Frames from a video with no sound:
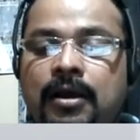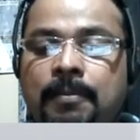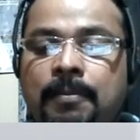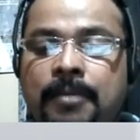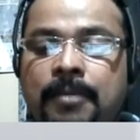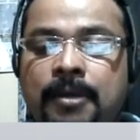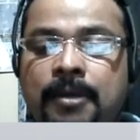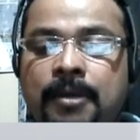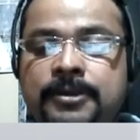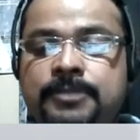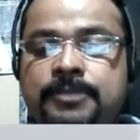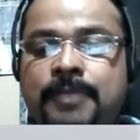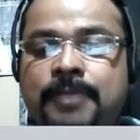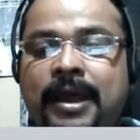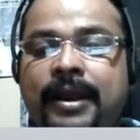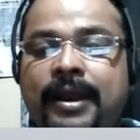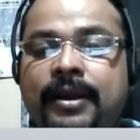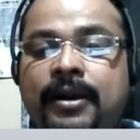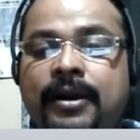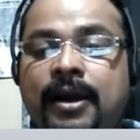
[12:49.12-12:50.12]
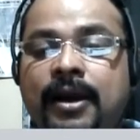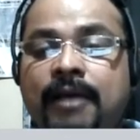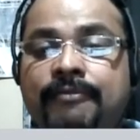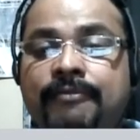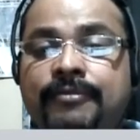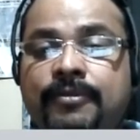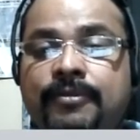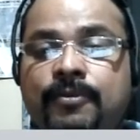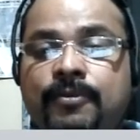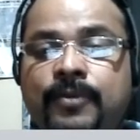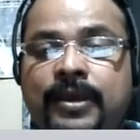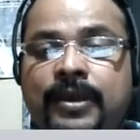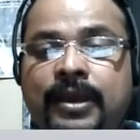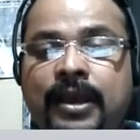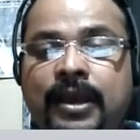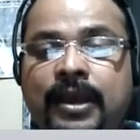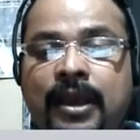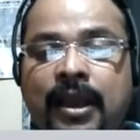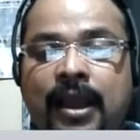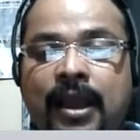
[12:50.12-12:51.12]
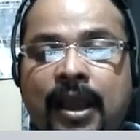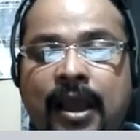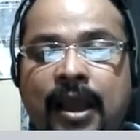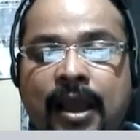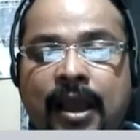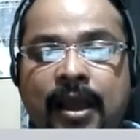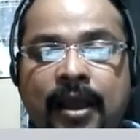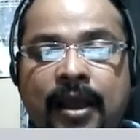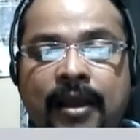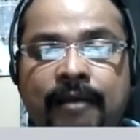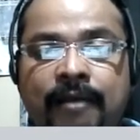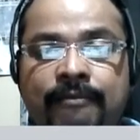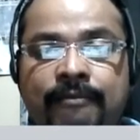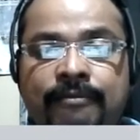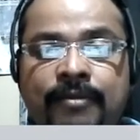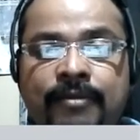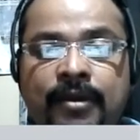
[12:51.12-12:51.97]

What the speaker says: purpose paragraph. We have